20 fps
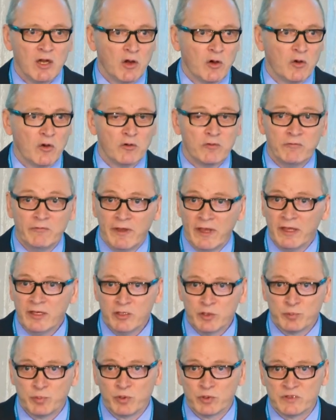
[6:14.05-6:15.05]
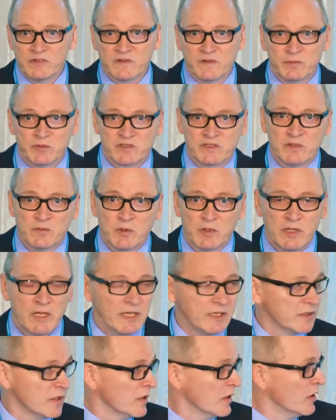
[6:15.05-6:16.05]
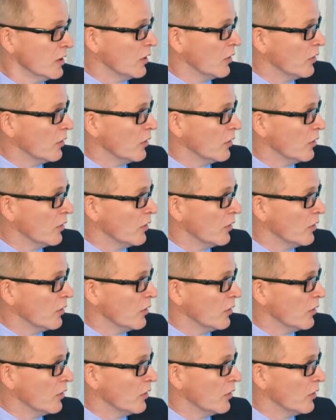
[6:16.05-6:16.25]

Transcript: or where you put the stimulator,